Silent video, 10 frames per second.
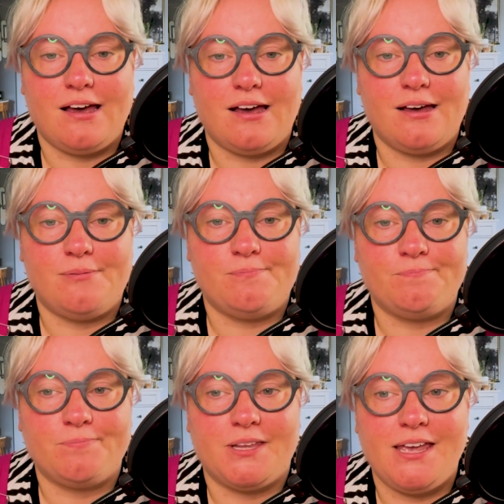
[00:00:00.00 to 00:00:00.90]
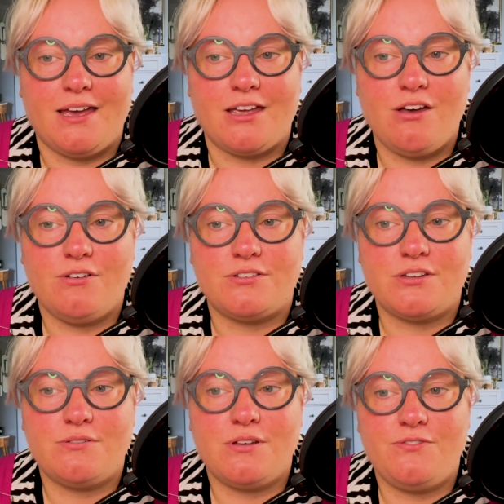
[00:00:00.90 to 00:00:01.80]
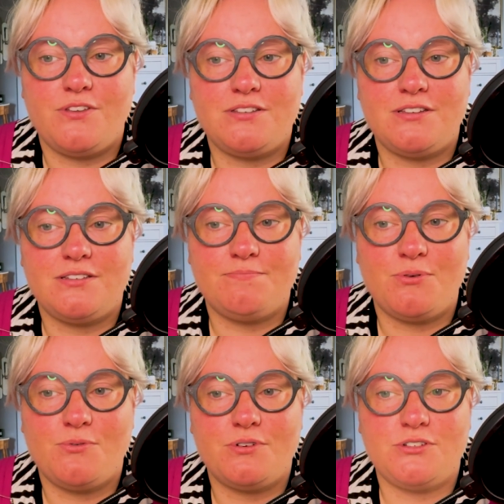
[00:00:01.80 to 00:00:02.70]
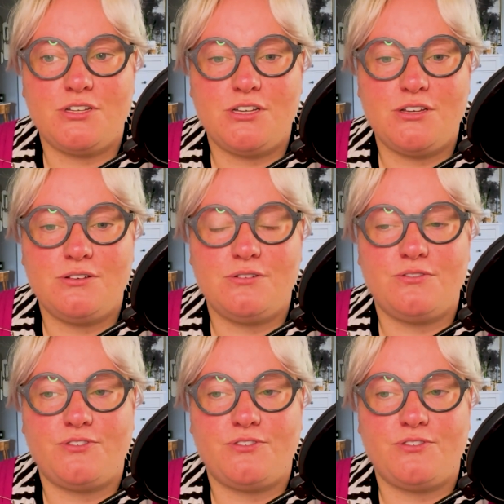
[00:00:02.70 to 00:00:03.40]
I can't. So if this is important to you,